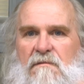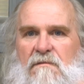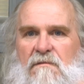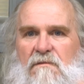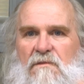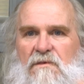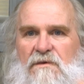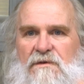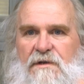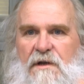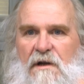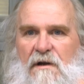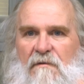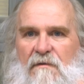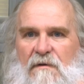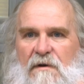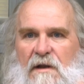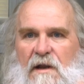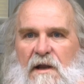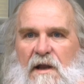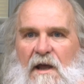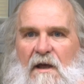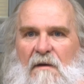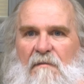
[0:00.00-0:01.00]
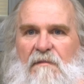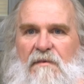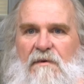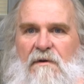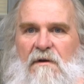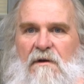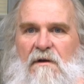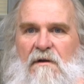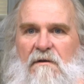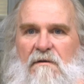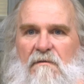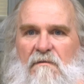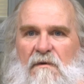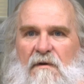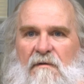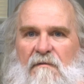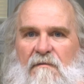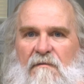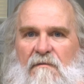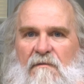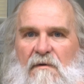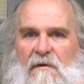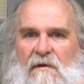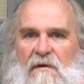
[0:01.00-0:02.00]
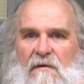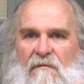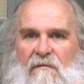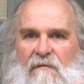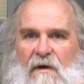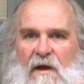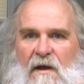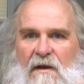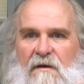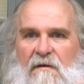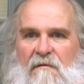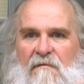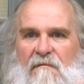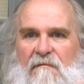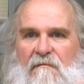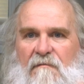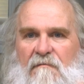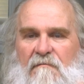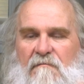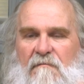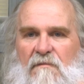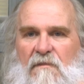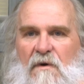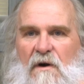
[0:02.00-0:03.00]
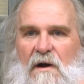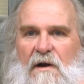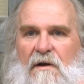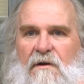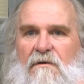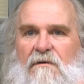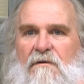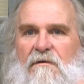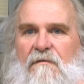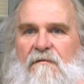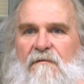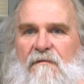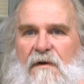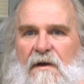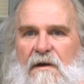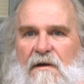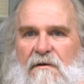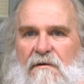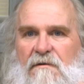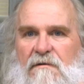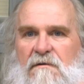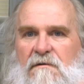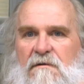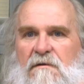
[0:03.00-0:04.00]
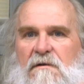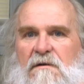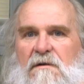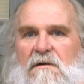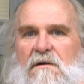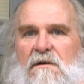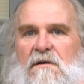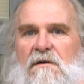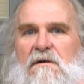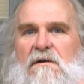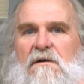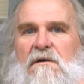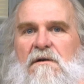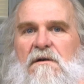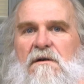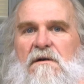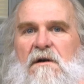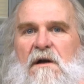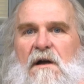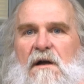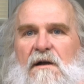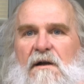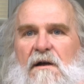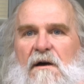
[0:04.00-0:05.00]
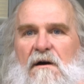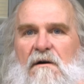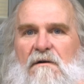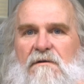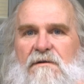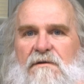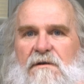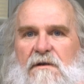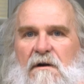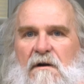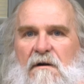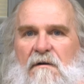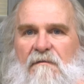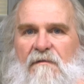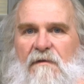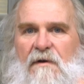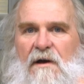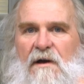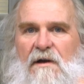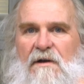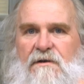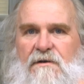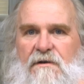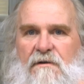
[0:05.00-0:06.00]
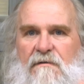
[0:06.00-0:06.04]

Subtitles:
was there when it happened. We've had breakers fail and cause an arc flash